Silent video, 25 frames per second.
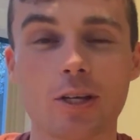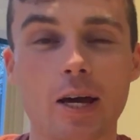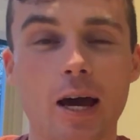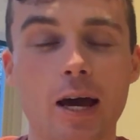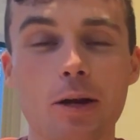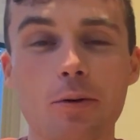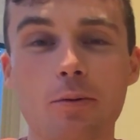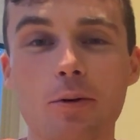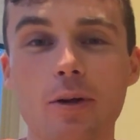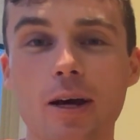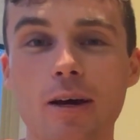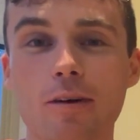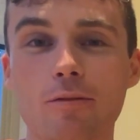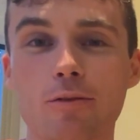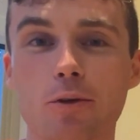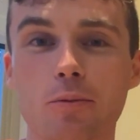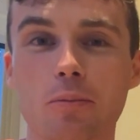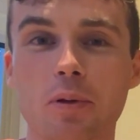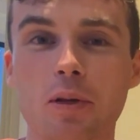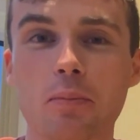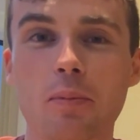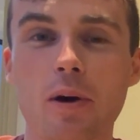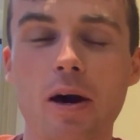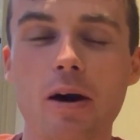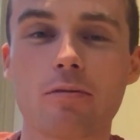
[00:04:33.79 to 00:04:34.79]
I don't want to have too
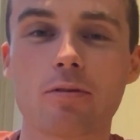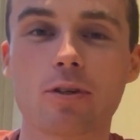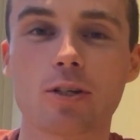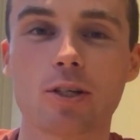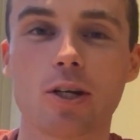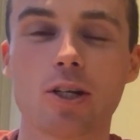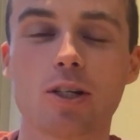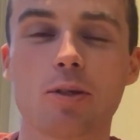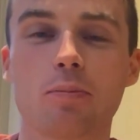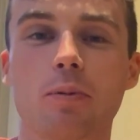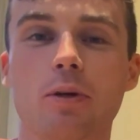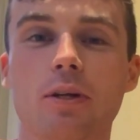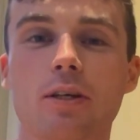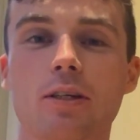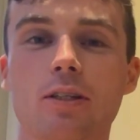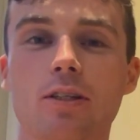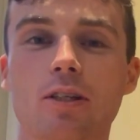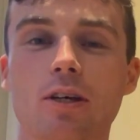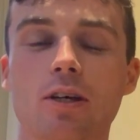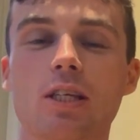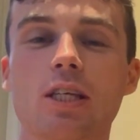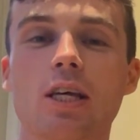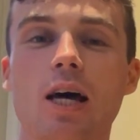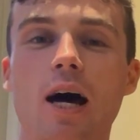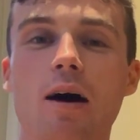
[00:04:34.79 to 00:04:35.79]
many bad results, but it
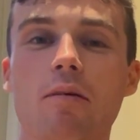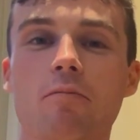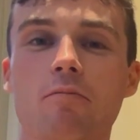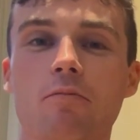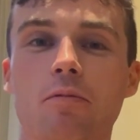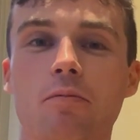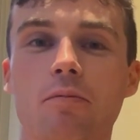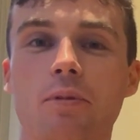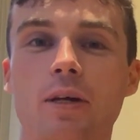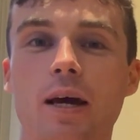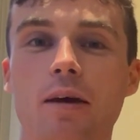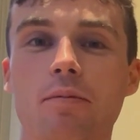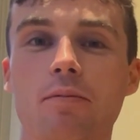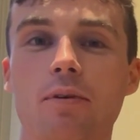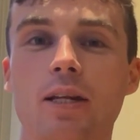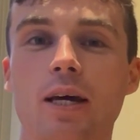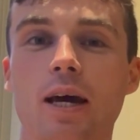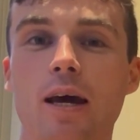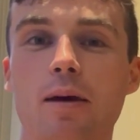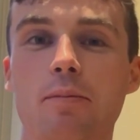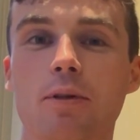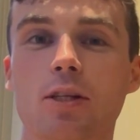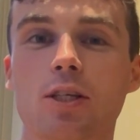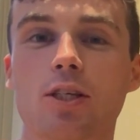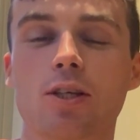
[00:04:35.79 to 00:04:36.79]
does happen from time to
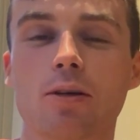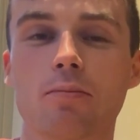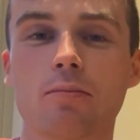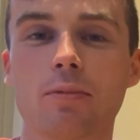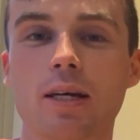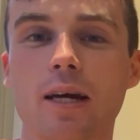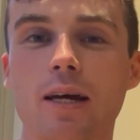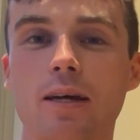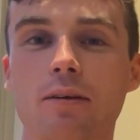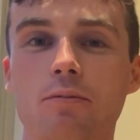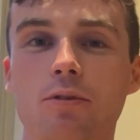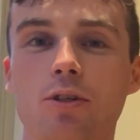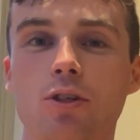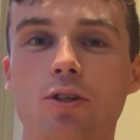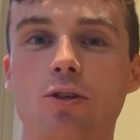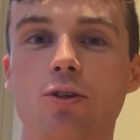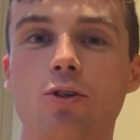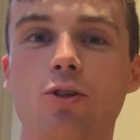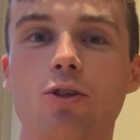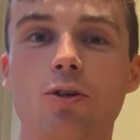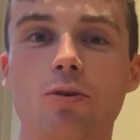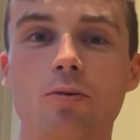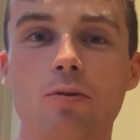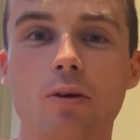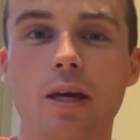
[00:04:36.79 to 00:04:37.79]
time, and sometimes you
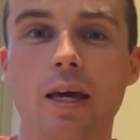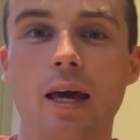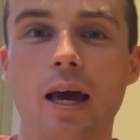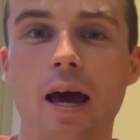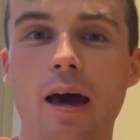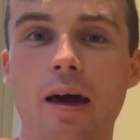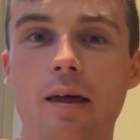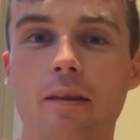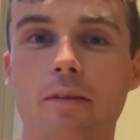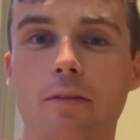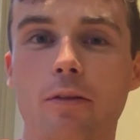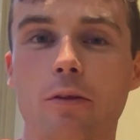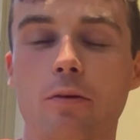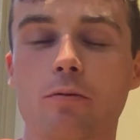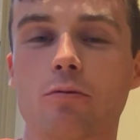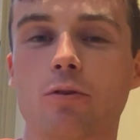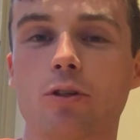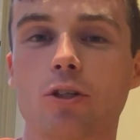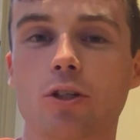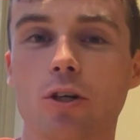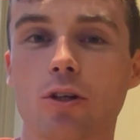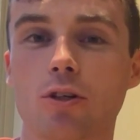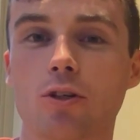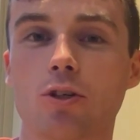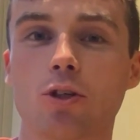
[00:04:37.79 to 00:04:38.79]
don't get the
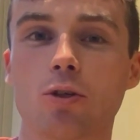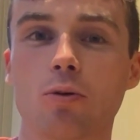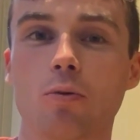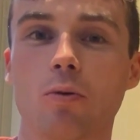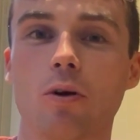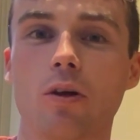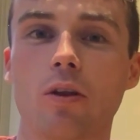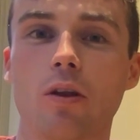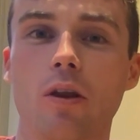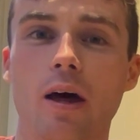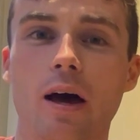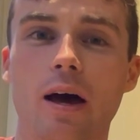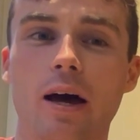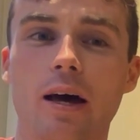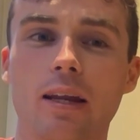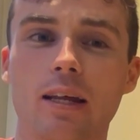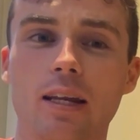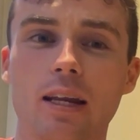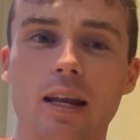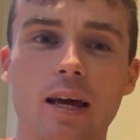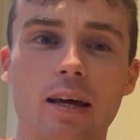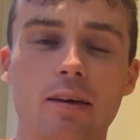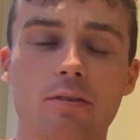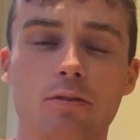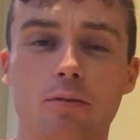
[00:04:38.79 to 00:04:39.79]
results you want, and in
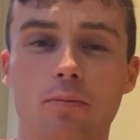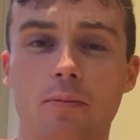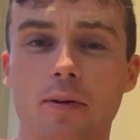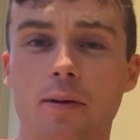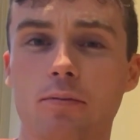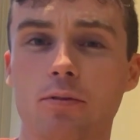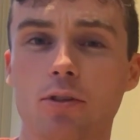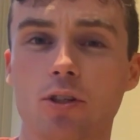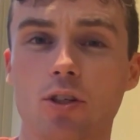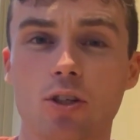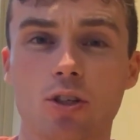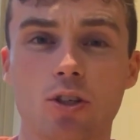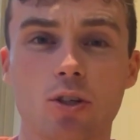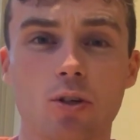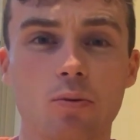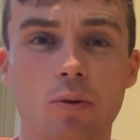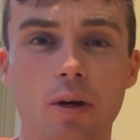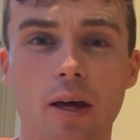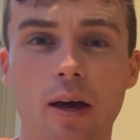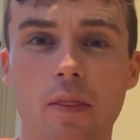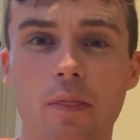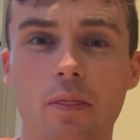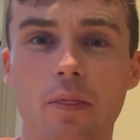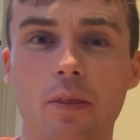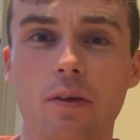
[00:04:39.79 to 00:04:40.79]
life sometimes you just don't
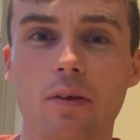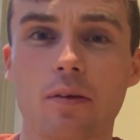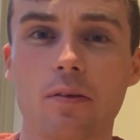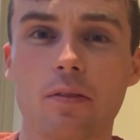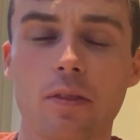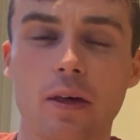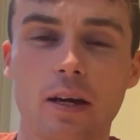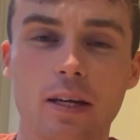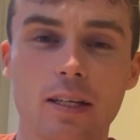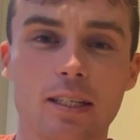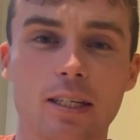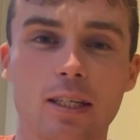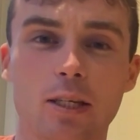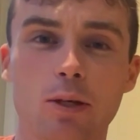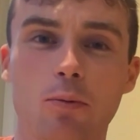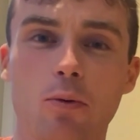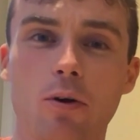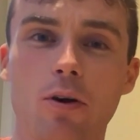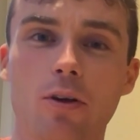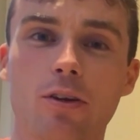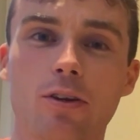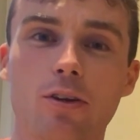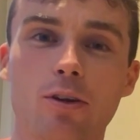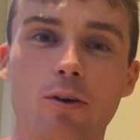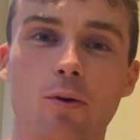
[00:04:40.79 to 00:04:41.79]
get the things that you
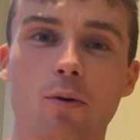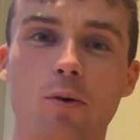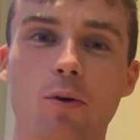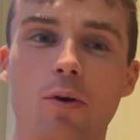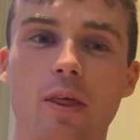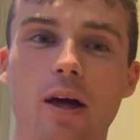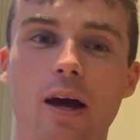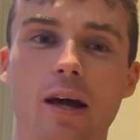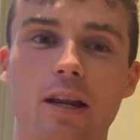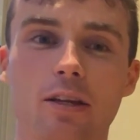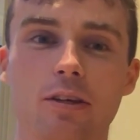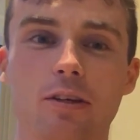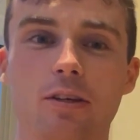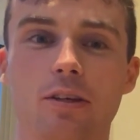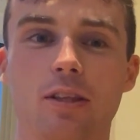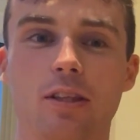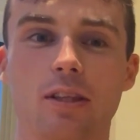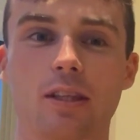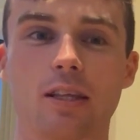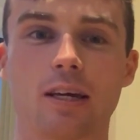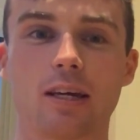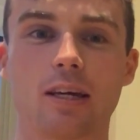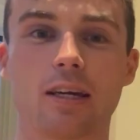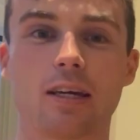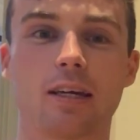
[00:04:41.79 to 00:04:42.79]
want or that you
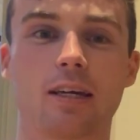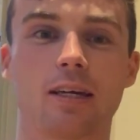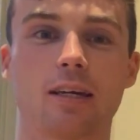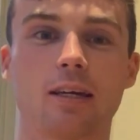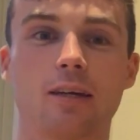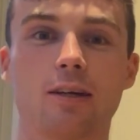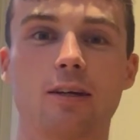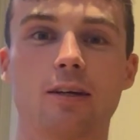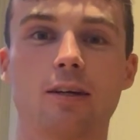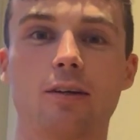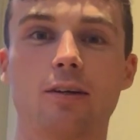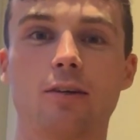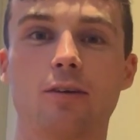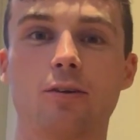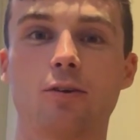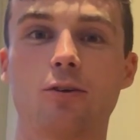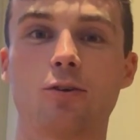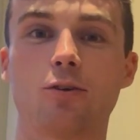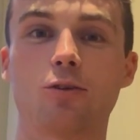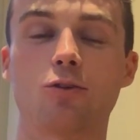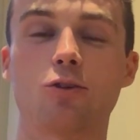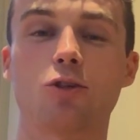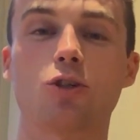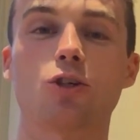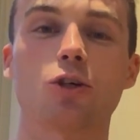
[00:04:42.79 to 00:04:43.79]
think
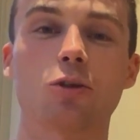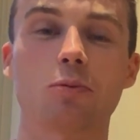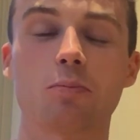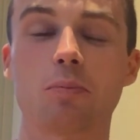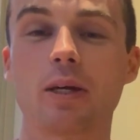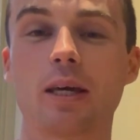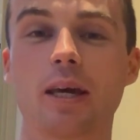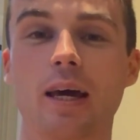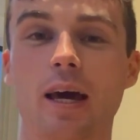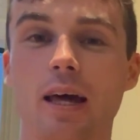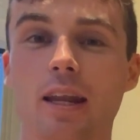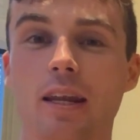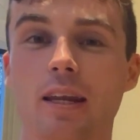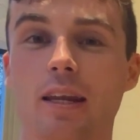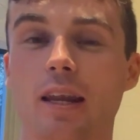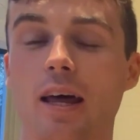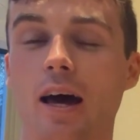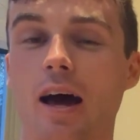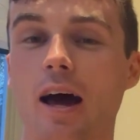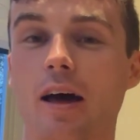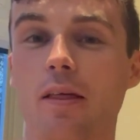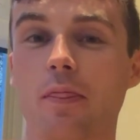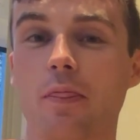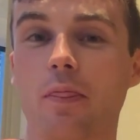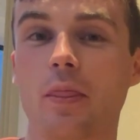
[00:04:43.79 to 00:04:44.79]
you should be getting,
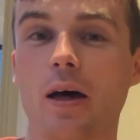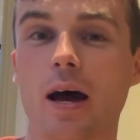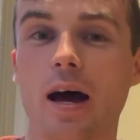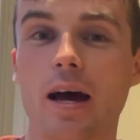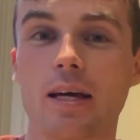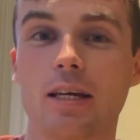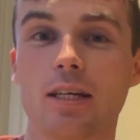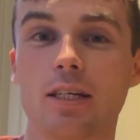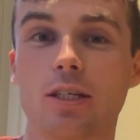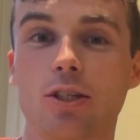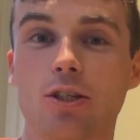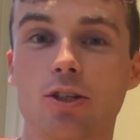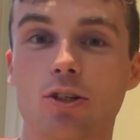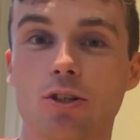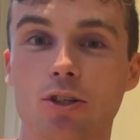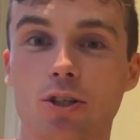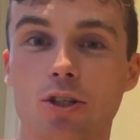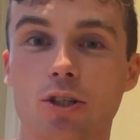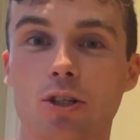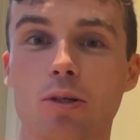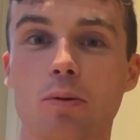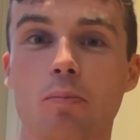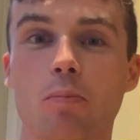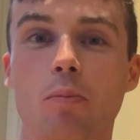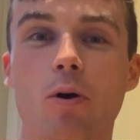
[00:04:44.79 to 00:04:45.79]
and that is
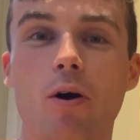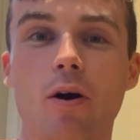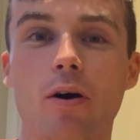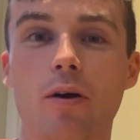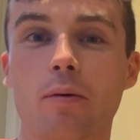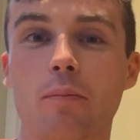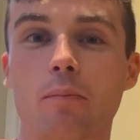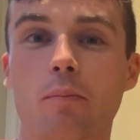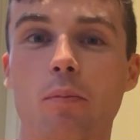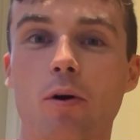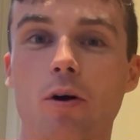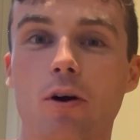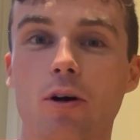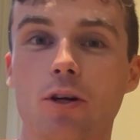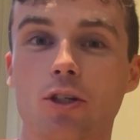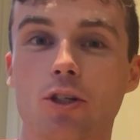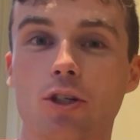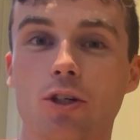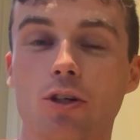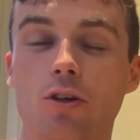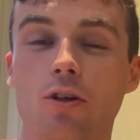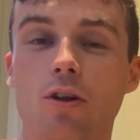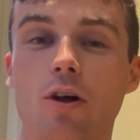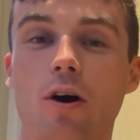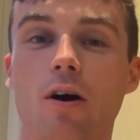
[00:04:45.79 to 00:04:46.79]
just part and
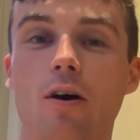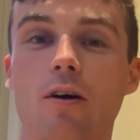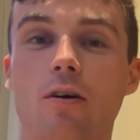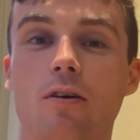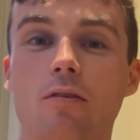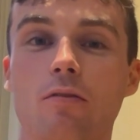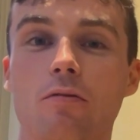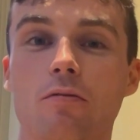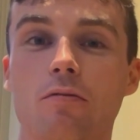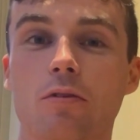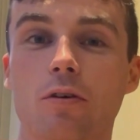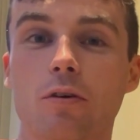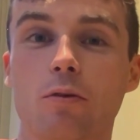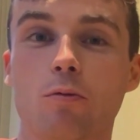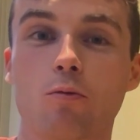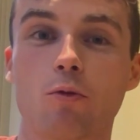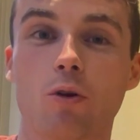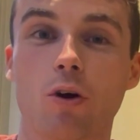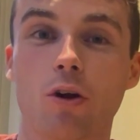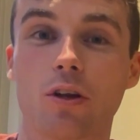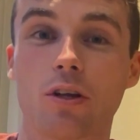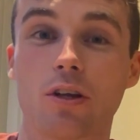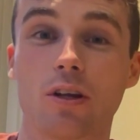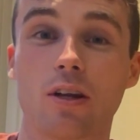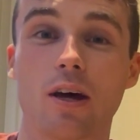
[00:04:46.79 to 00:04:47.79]
parcel of
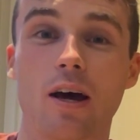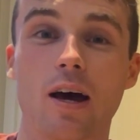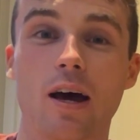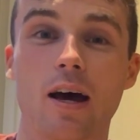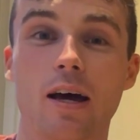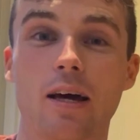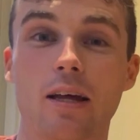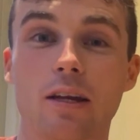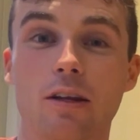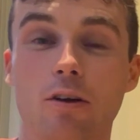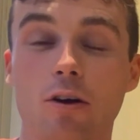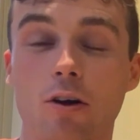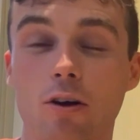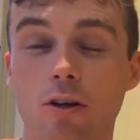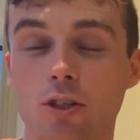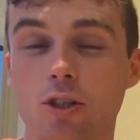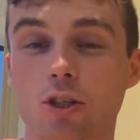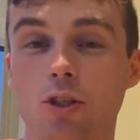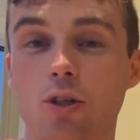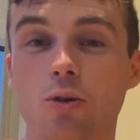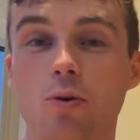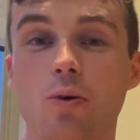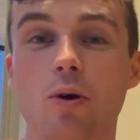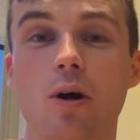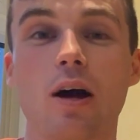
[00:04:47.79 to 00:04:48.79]
running and
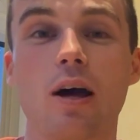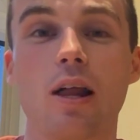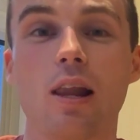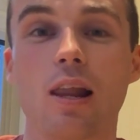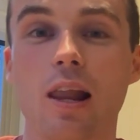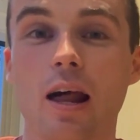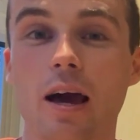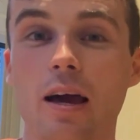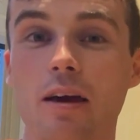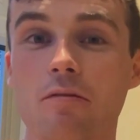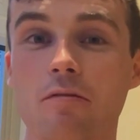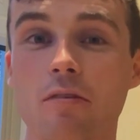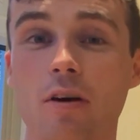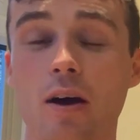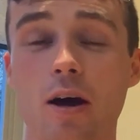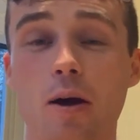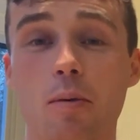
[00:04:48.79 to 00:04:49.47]
also life.